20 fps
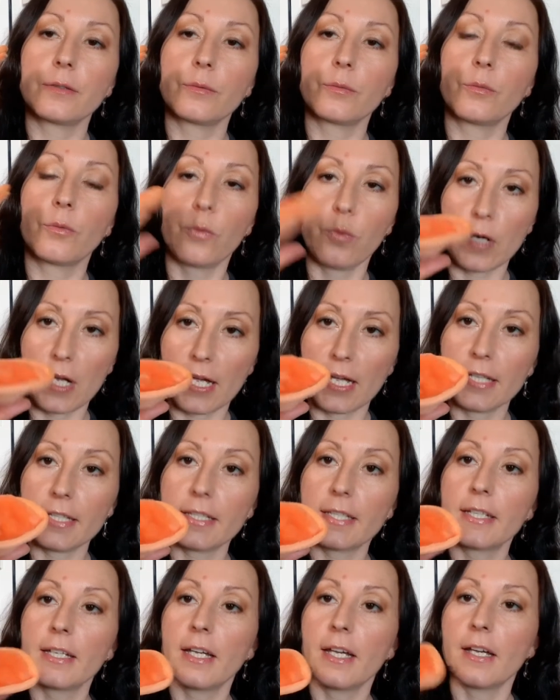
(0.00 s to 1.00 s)

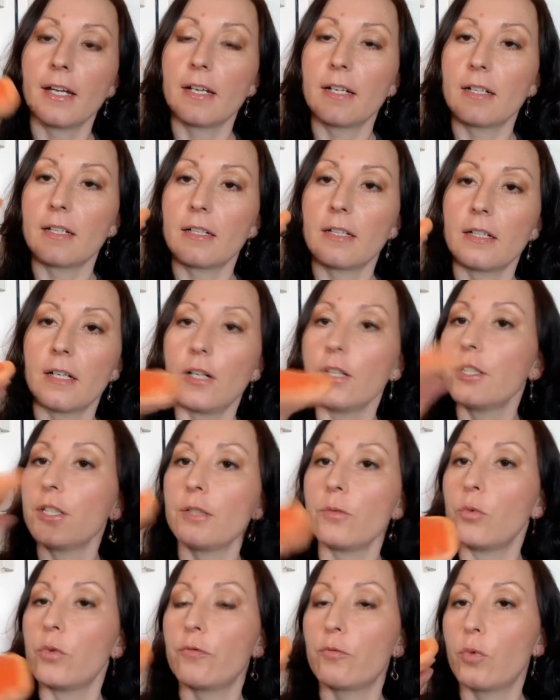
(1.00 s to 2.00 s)
wet
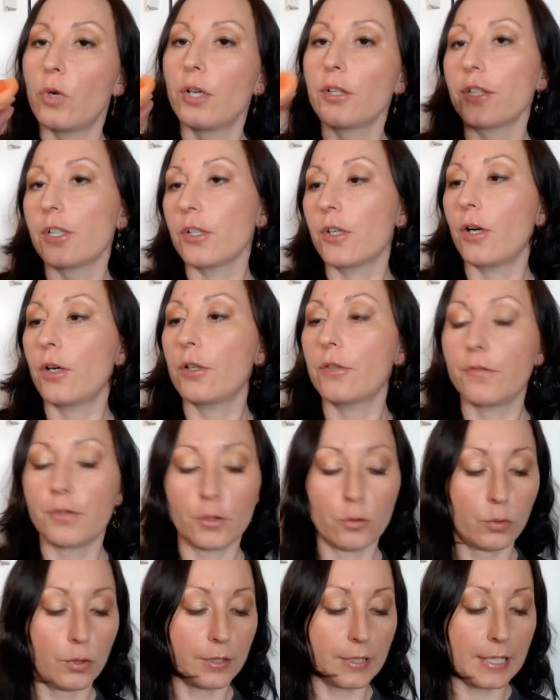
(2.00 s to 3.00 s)
only with water, or if
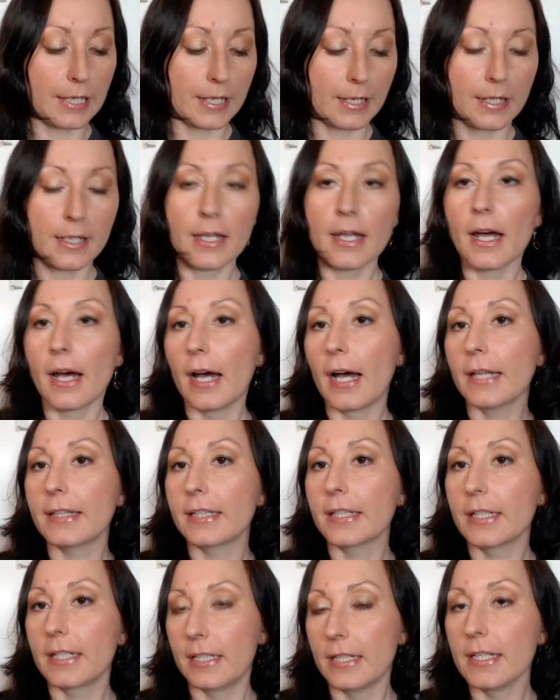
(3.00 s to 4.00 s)
you wanna
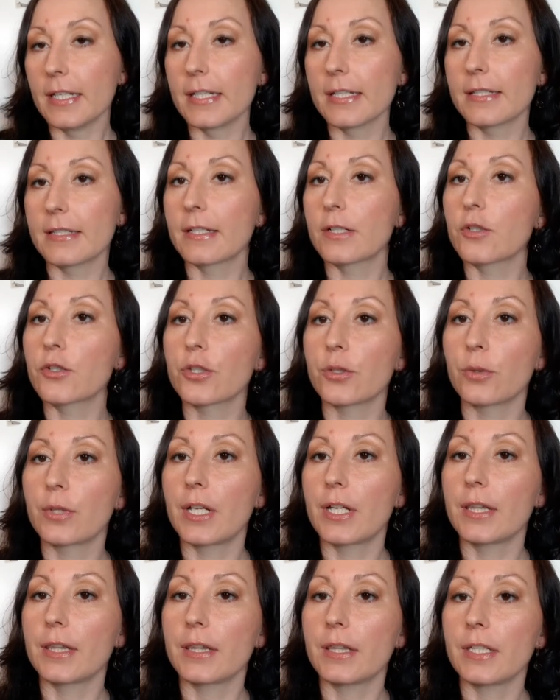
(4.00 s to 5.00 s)
add cleanser, so
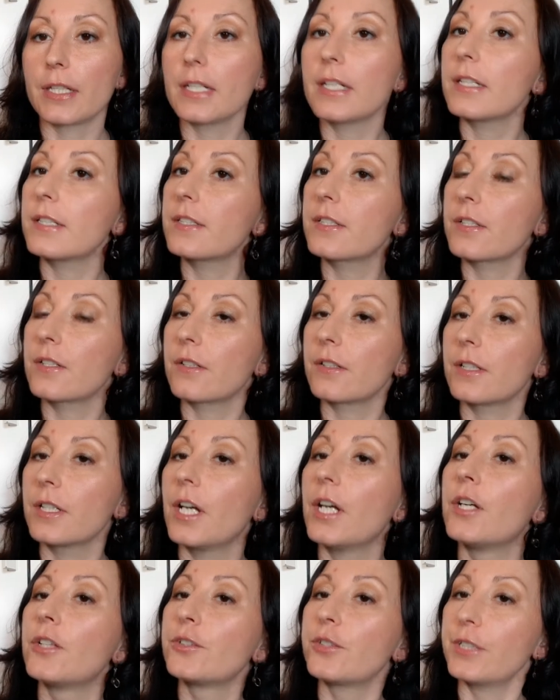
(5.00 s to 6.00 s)
then
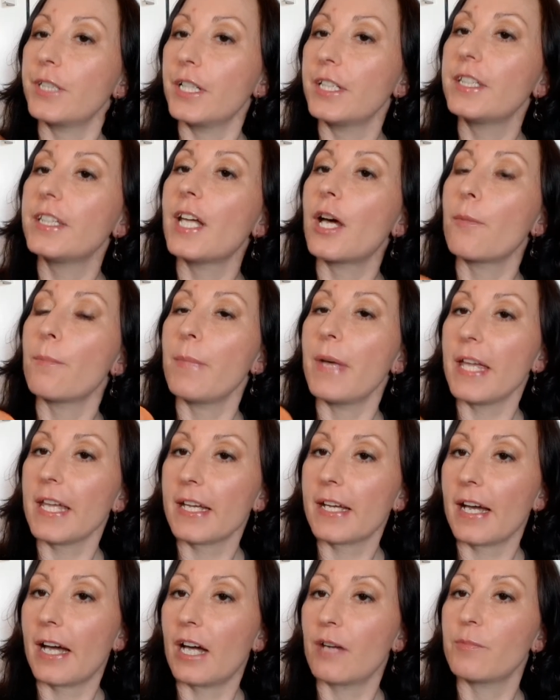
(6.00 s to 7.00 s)
the
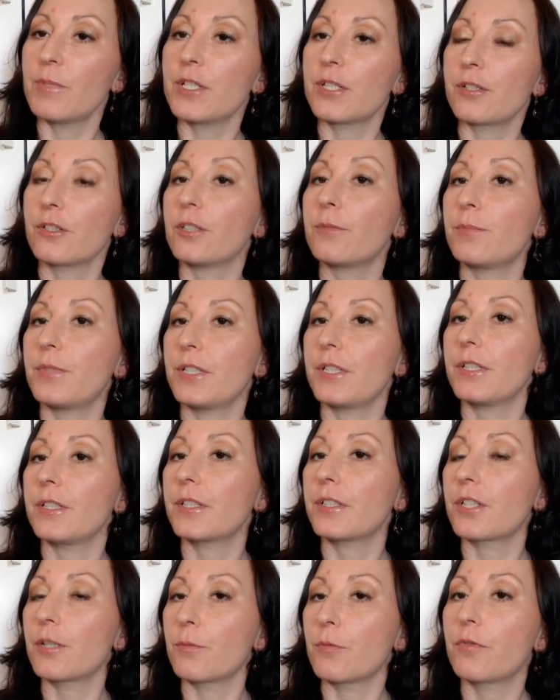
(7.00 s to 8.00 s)
makeup is gonna be
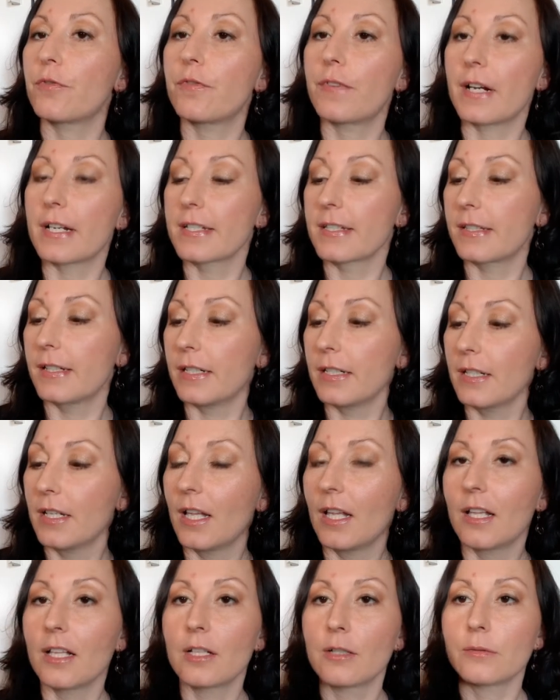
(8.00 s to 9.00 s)
removed faster.
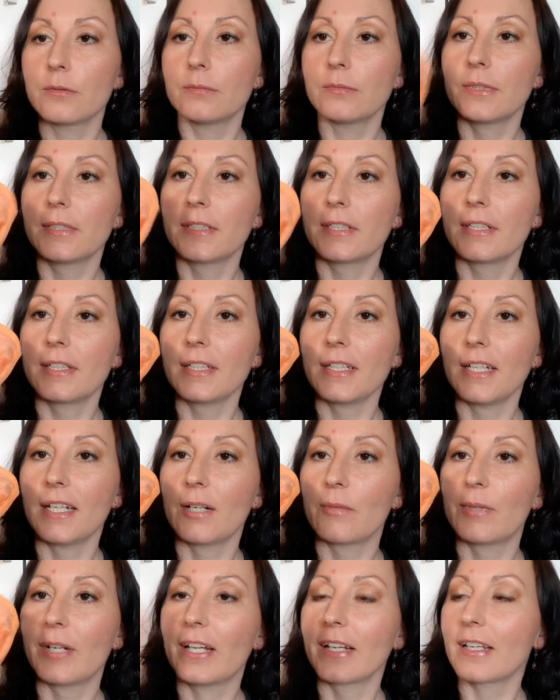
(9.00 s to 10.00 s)
But yeah,
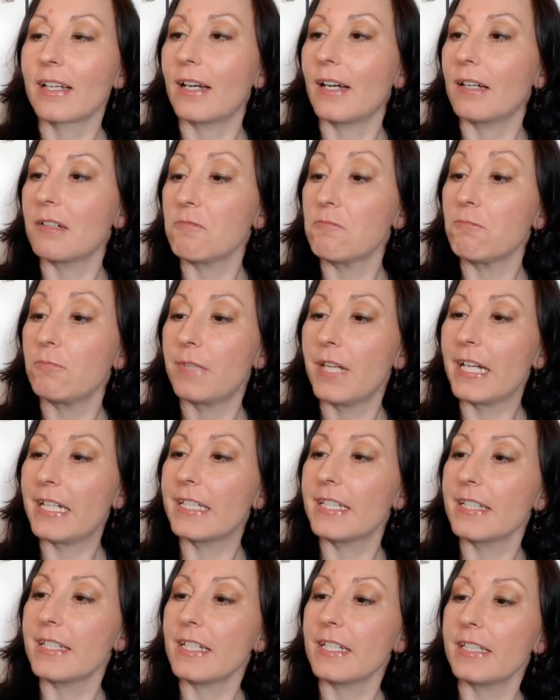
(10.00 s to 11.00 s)
I'm like,
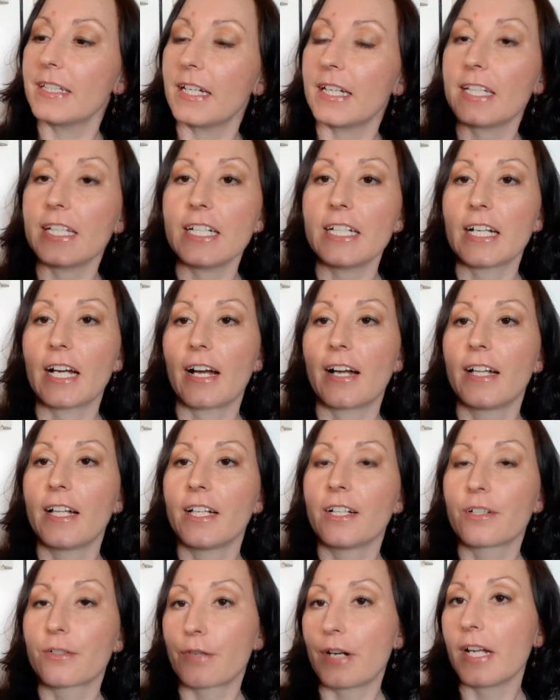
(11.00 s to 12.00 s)
that's neat idea.
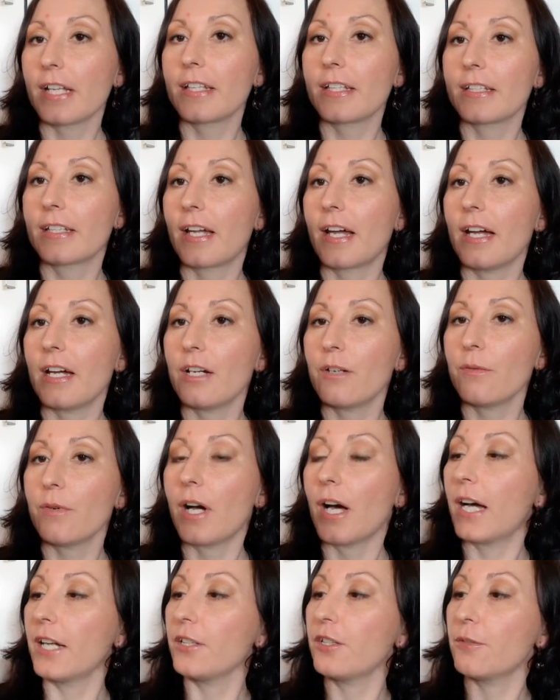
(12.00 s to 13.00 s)
Right now,
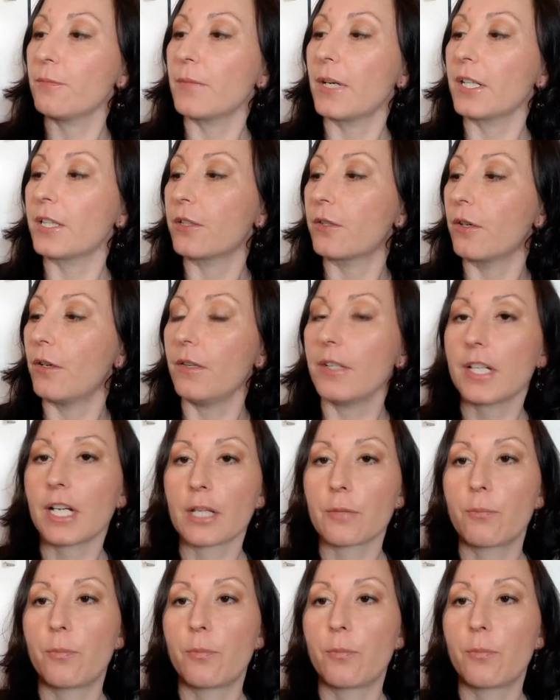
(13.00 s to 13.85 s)
I don't mind going and